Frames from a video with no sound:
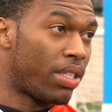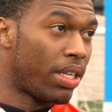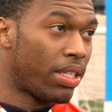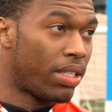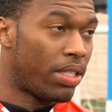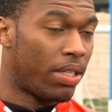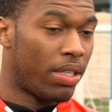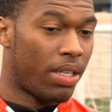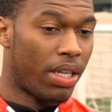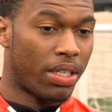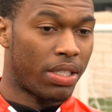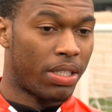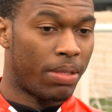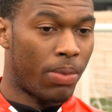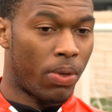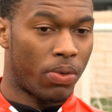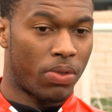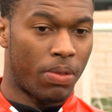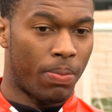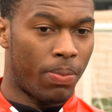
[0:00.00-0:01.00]
That's the
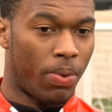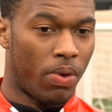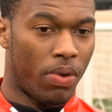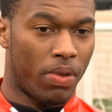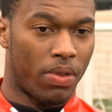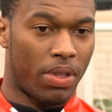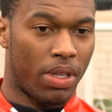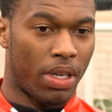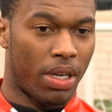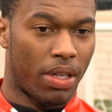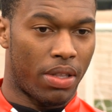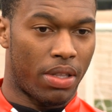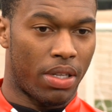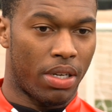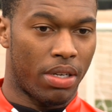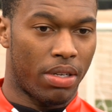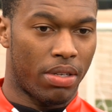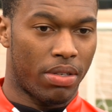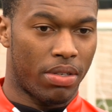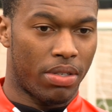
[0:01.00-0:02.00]
most important thing, I think.